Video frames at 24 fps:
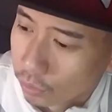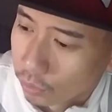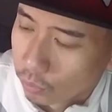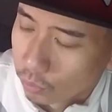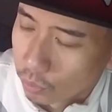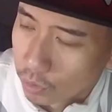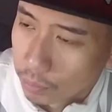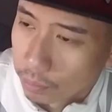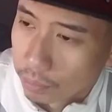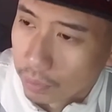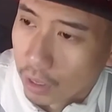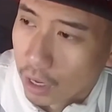
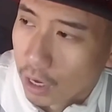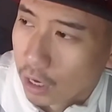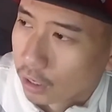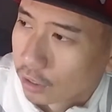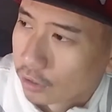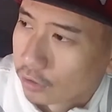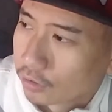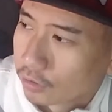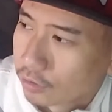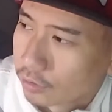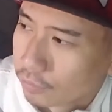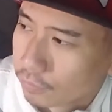3
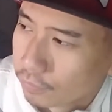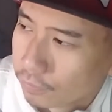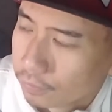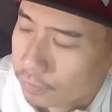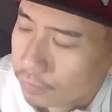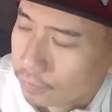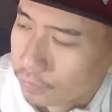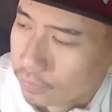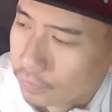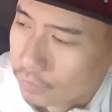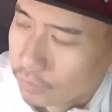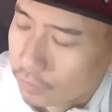blocks
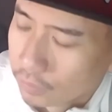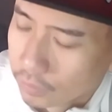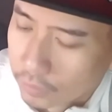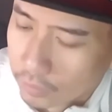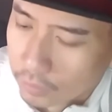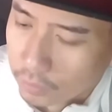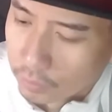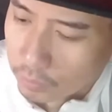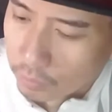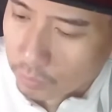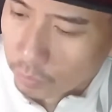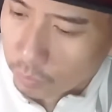
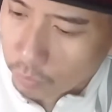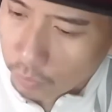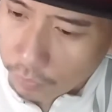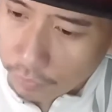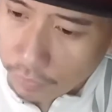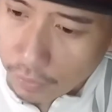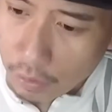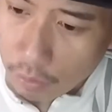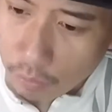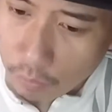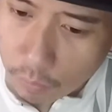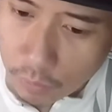
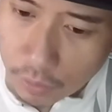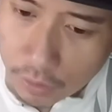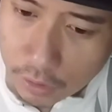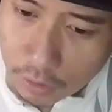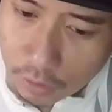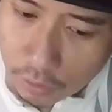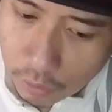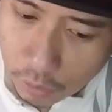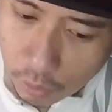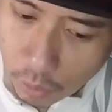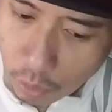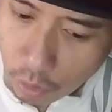without
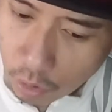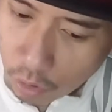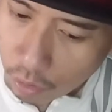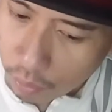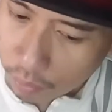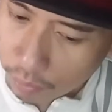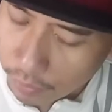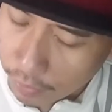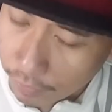wanting to go home?